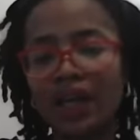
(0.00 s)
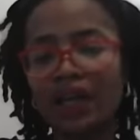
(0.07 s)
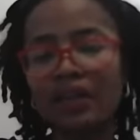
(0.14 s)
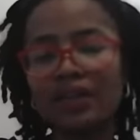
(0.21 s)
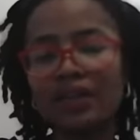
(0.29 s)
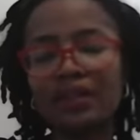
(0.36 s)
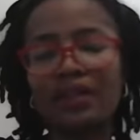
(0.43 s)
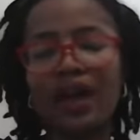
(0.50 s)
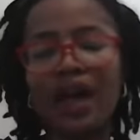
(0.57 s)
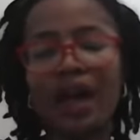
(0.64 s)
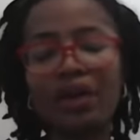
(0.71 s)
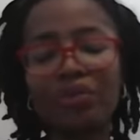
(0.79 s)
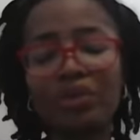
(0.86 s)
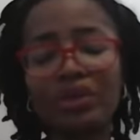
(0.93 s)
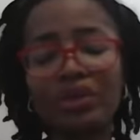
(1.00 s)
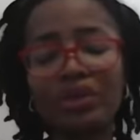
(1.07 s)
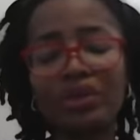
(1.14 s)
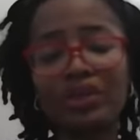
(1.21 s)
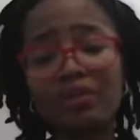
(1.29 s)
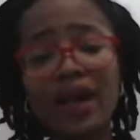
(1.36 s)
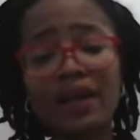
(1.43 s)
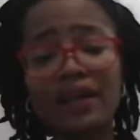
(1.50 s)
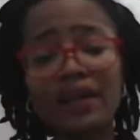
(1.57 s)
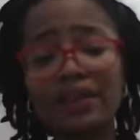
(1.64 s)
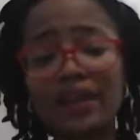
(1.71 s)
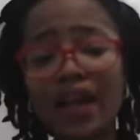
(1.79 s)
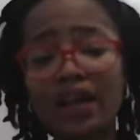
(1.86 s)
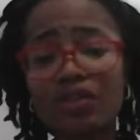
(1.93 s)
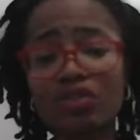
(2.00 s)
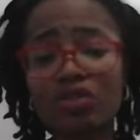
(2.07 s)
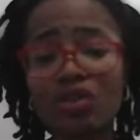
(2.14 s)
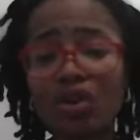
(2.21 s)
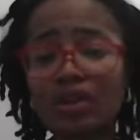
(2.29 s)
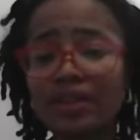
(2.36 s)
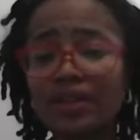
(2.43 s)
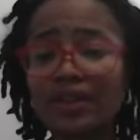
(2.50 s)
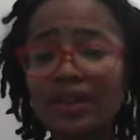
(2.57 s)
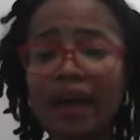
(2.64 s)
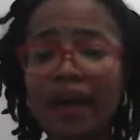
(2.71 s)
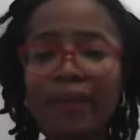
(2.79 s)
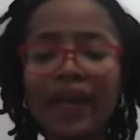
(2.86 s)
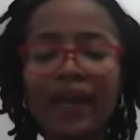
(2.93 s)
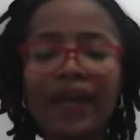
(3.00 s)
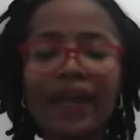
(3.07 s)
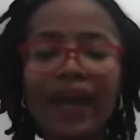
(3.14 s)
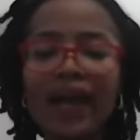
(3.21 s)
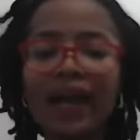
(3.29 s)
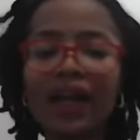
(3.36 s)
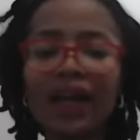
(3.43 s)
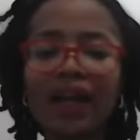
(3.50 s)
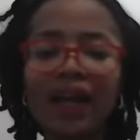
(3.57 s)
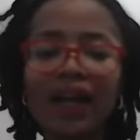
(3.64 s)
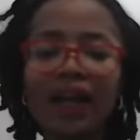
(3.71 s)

He's our Redeemer, He's our Socks. He's our Maker.